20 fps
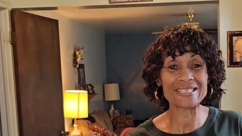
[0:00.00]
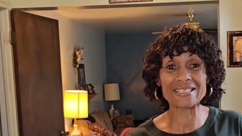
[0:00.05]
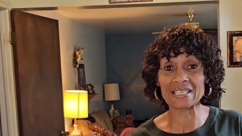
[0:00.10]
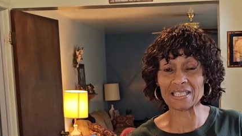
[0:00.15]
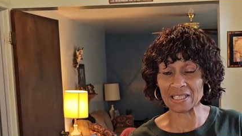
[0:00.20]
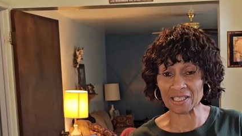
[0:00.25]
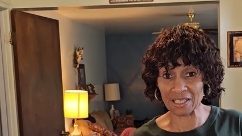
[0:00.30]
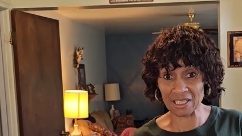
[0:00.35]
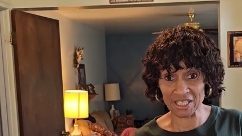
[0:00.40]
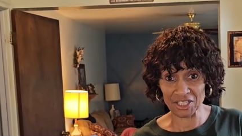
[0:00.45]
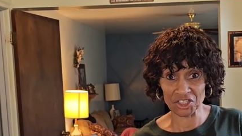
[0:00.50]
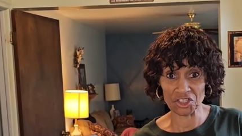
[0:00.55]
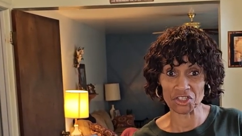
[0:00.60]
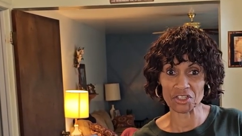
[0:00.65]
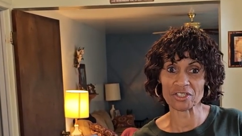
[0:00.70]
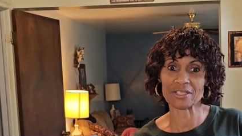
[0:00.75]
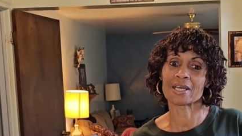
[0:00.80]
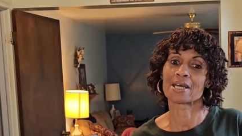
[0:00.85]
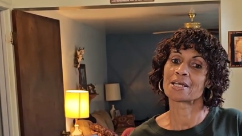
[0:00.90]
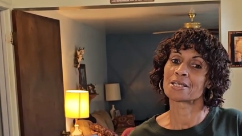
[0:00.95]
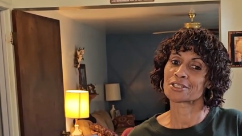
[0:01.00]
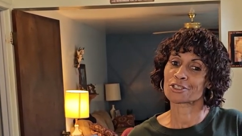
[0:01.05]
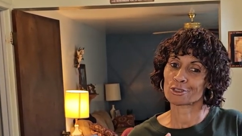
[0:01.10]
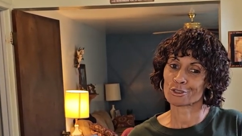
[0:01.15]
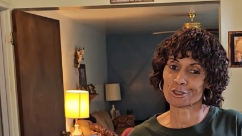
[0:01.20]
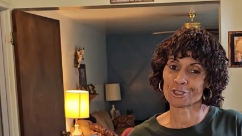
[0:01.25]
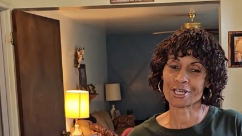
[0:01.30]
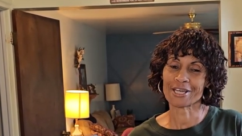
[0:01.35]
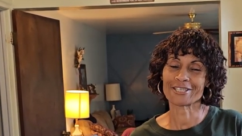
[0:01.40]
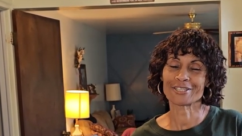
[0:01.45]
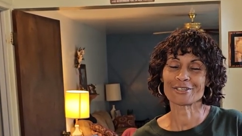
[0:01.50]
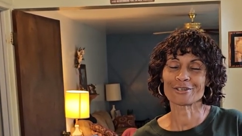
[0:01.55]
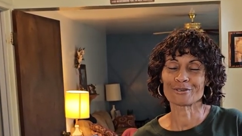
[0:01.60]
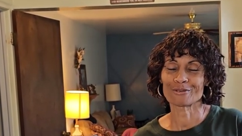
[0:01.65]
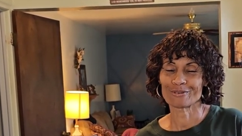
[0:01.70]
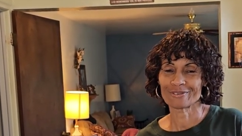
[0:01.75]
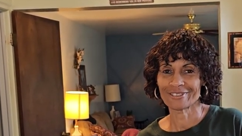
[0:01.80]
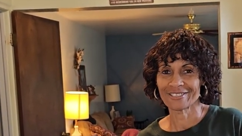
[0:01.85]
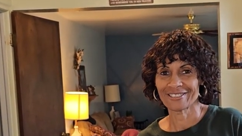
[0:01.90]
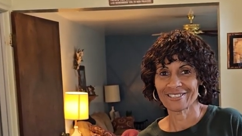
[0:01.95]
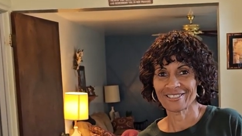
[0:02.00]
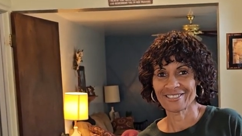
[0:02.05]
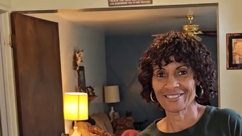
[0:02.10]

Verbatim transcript: delicious so stay tuned.